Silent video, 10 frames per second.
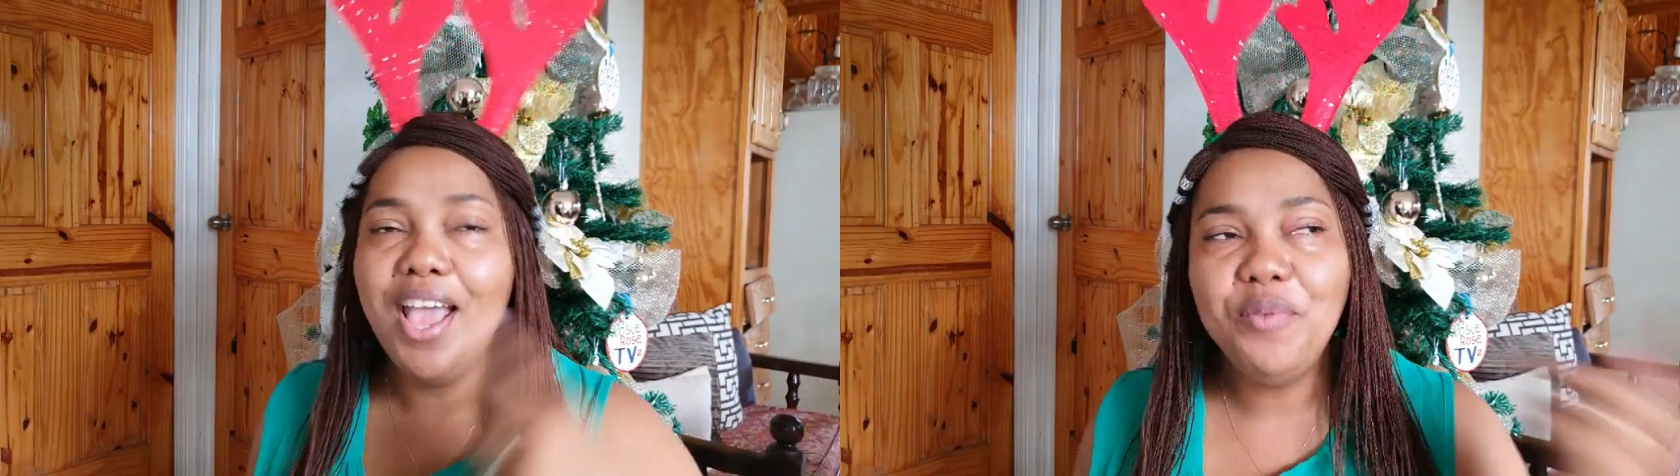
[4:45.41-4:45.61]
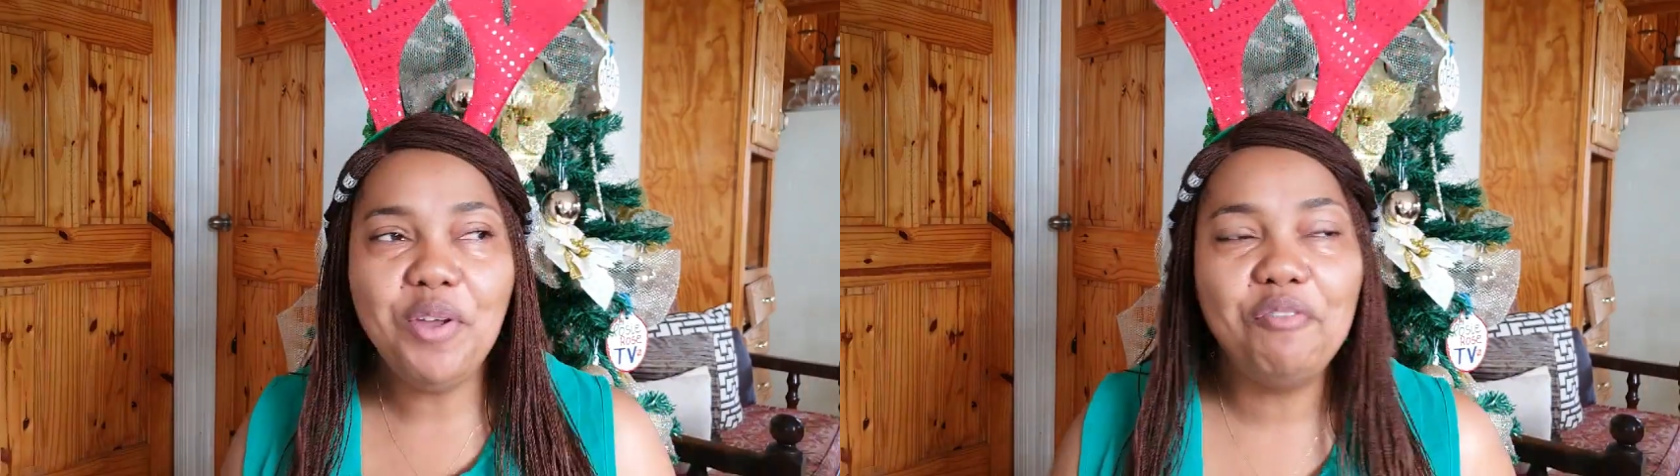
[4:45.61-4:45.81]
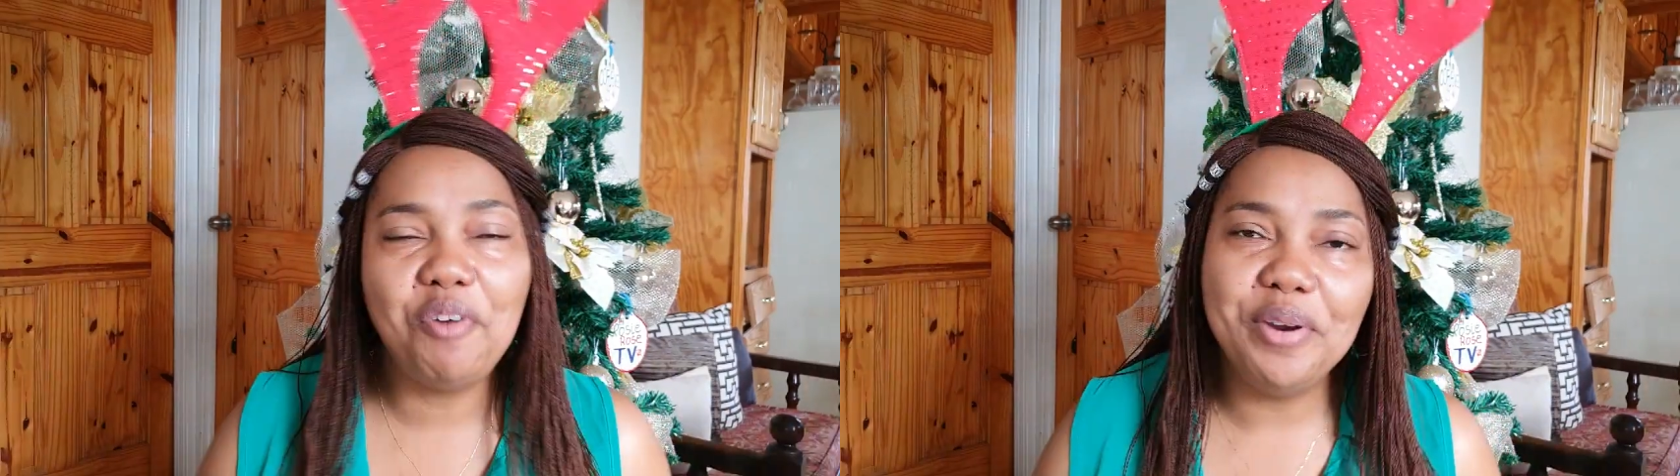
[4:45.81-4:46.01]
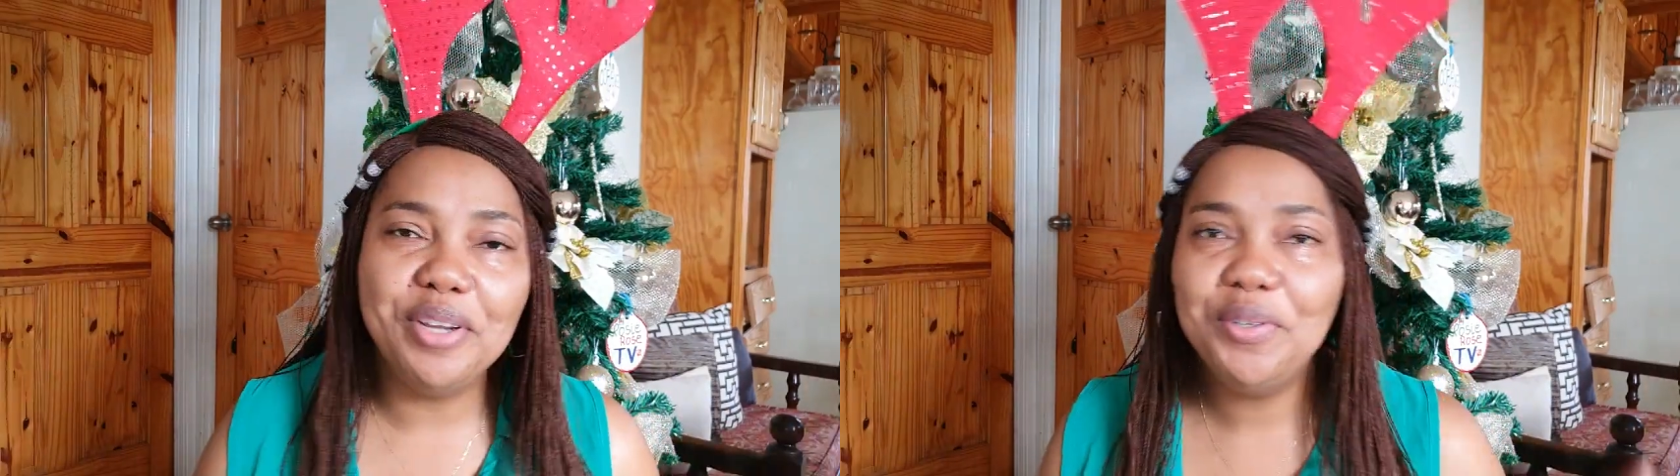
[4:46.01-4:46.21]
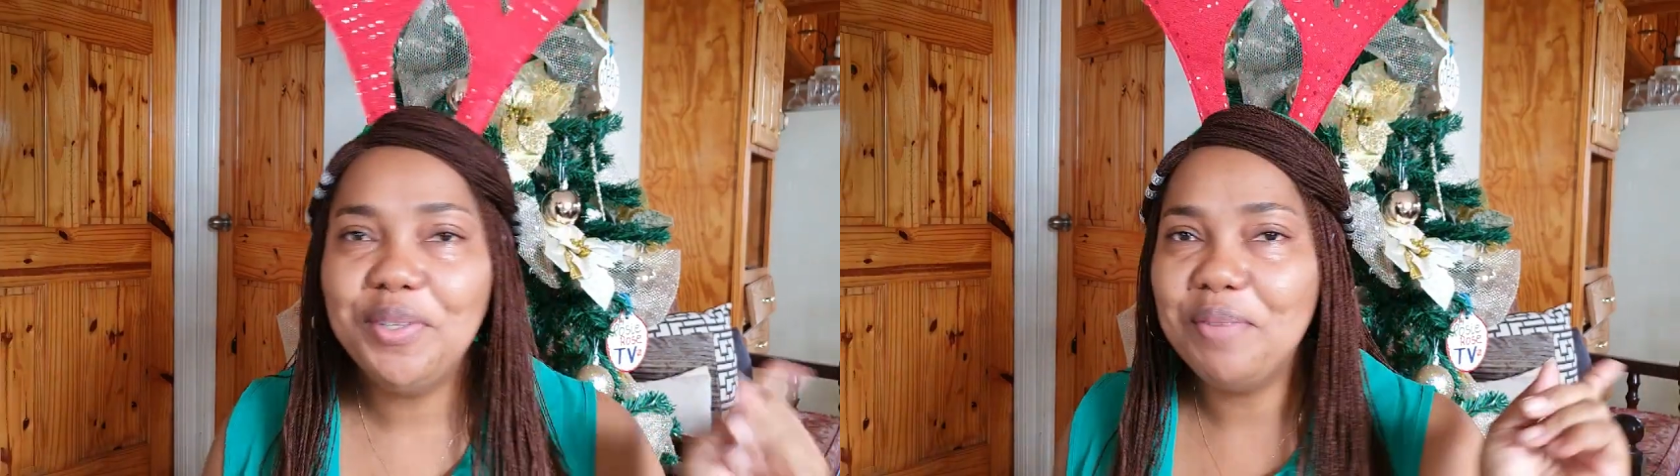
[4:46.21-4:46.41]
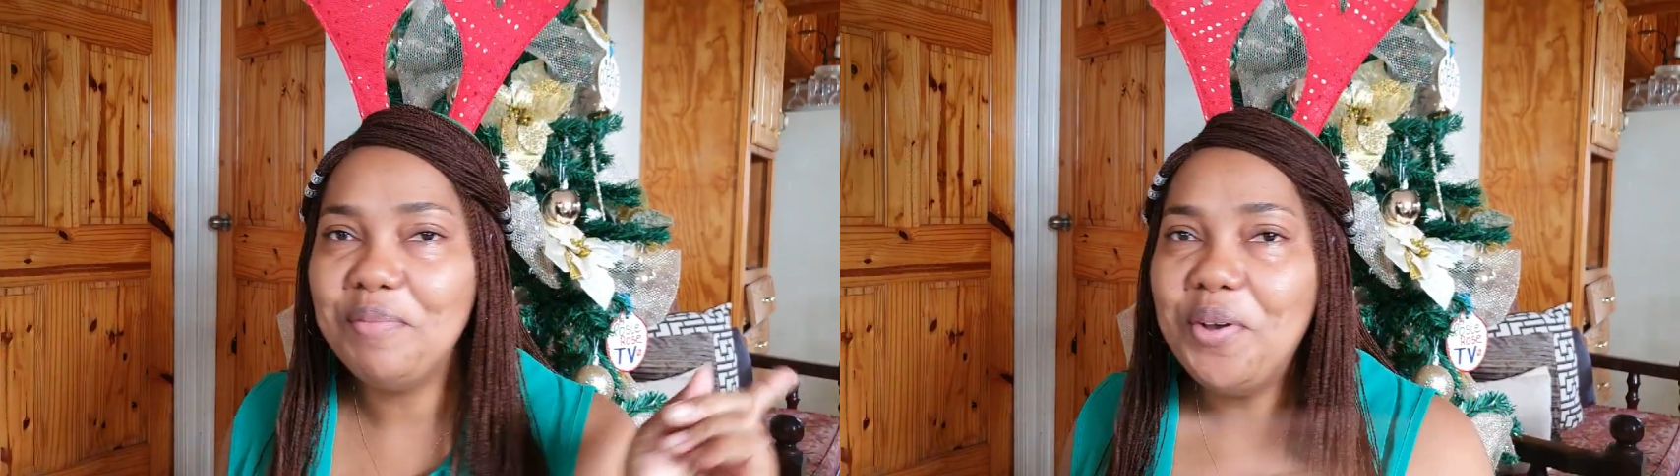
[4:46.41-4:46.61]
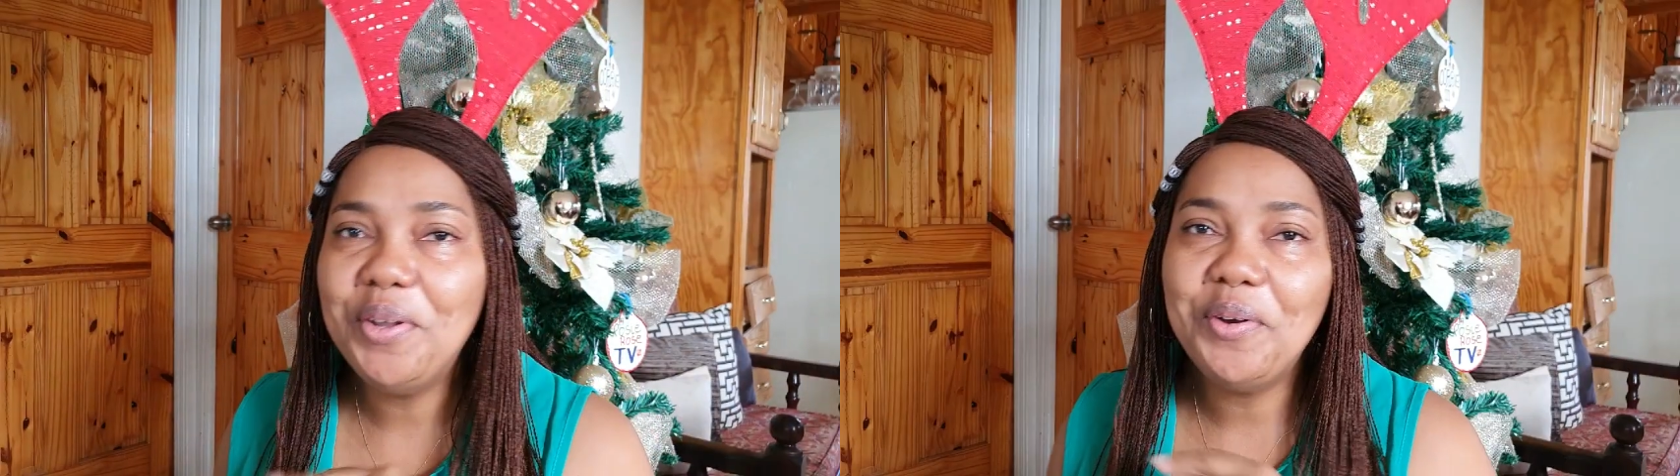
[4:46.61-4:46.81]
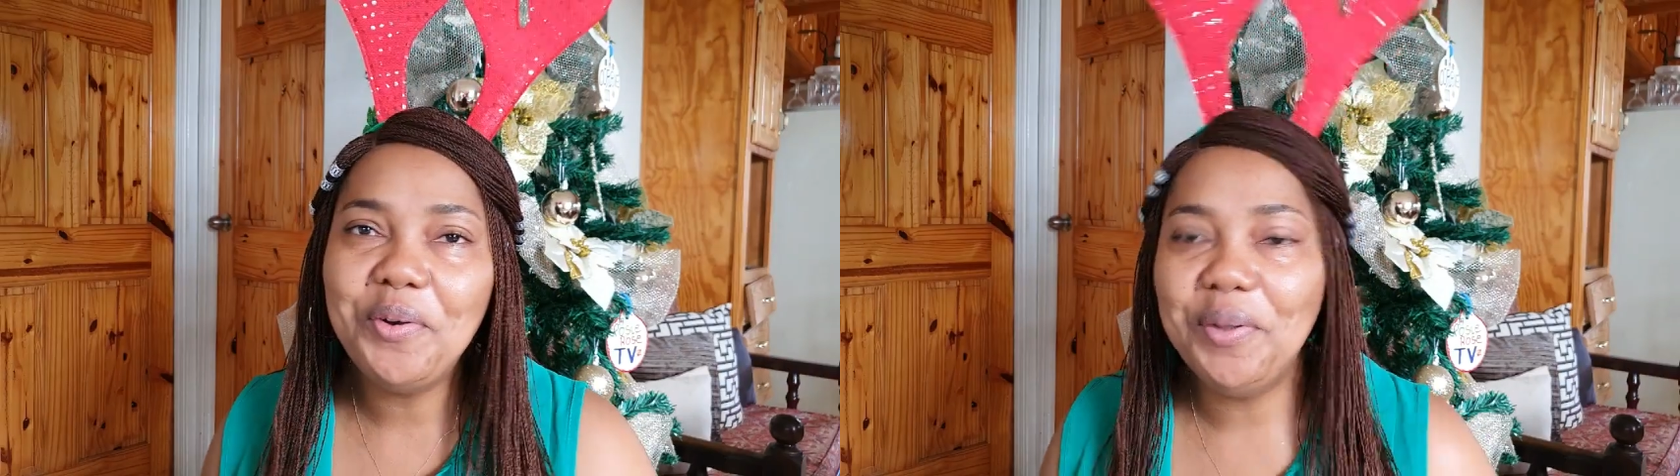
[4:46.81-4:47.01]
we look forward to some
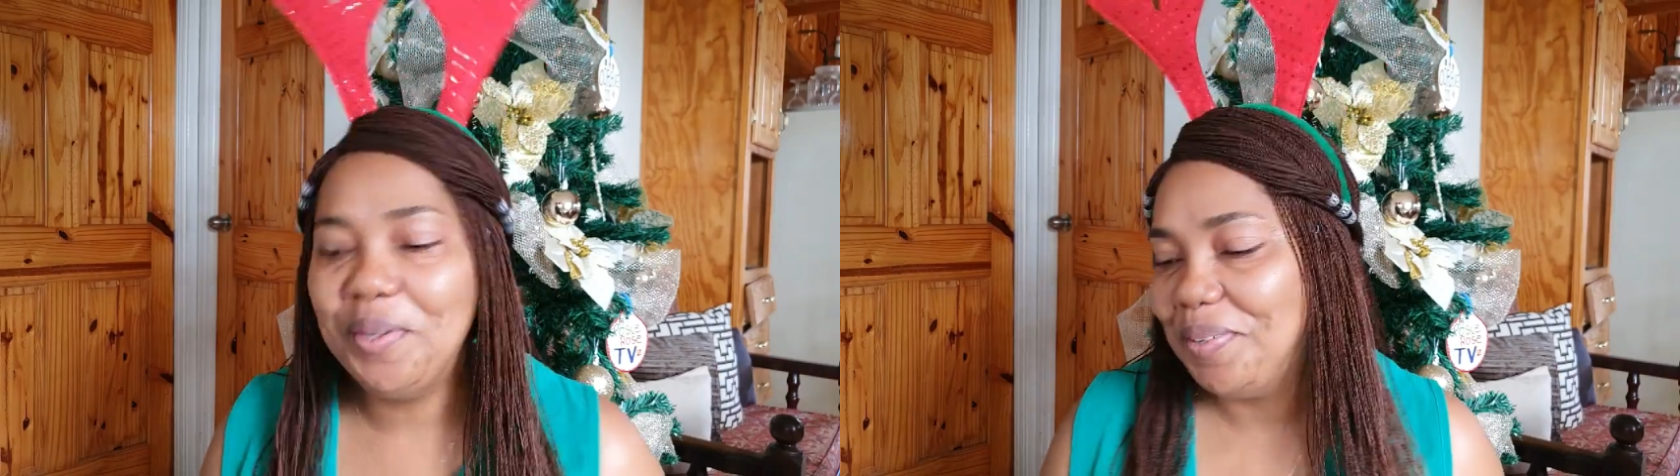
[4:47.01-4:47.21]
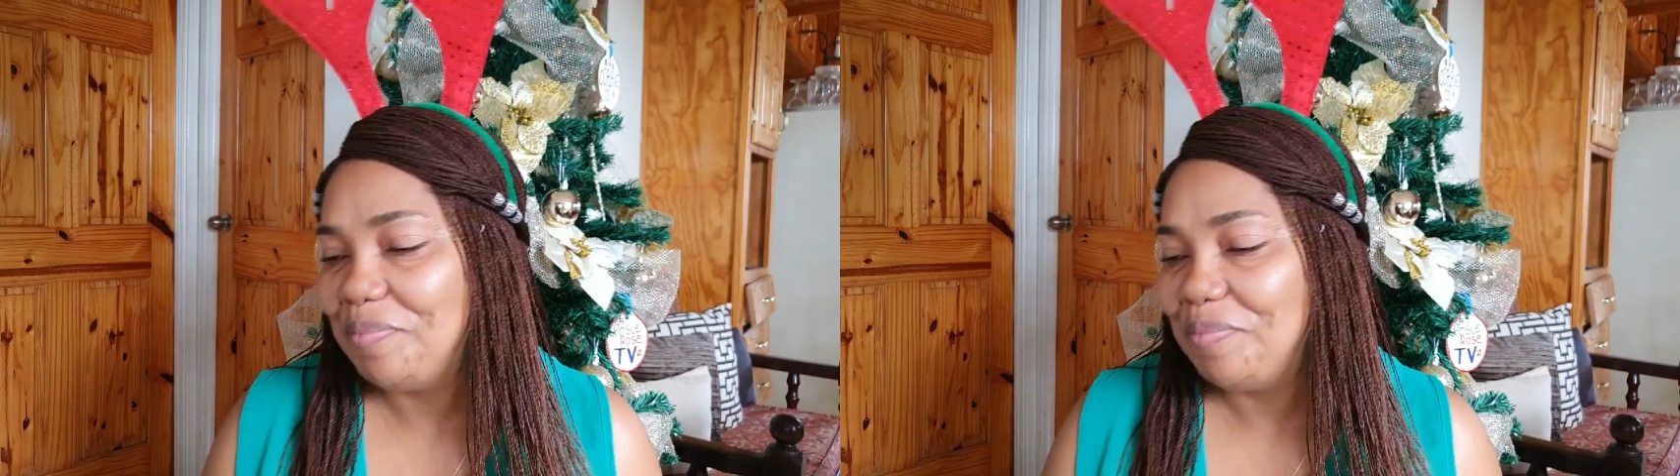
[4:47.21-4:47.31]
good old